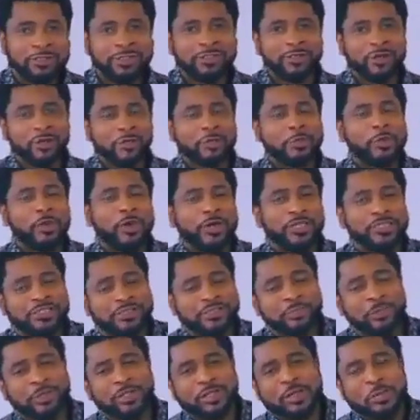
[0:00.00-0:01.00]
the third
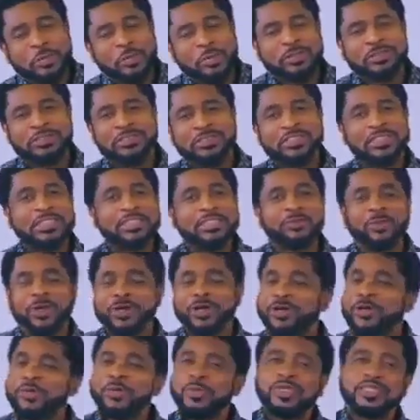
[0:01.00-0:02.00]
point, point number 3,
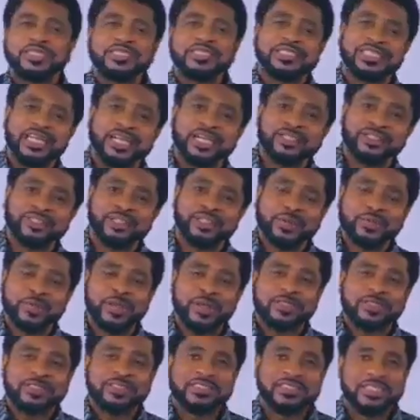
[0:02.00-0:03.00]
what nobody tells you
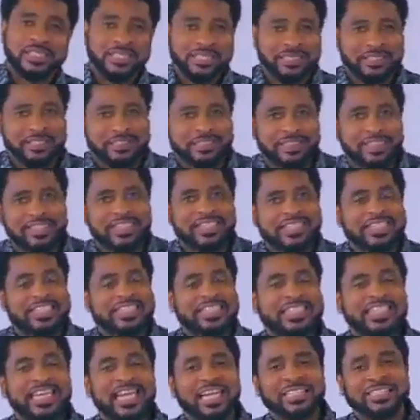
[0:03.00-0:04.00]
about sex is
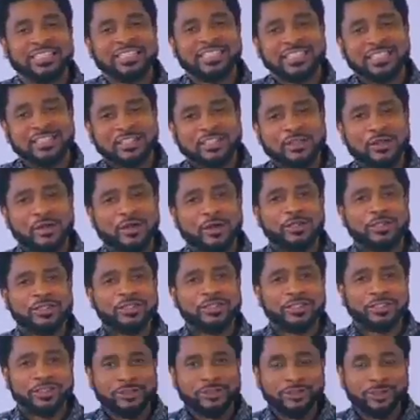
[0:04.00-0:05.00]
that it's
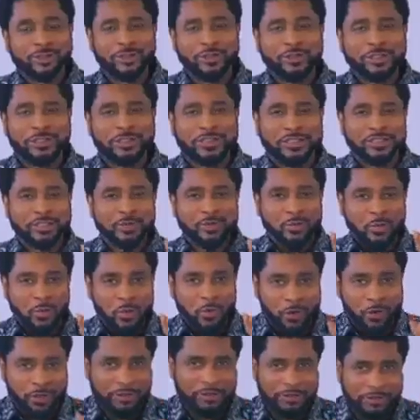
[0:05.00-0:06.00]
not just
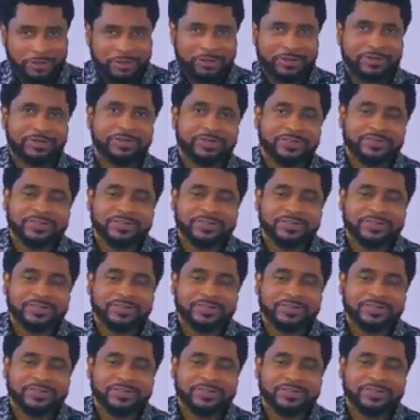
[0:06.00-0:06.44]
once.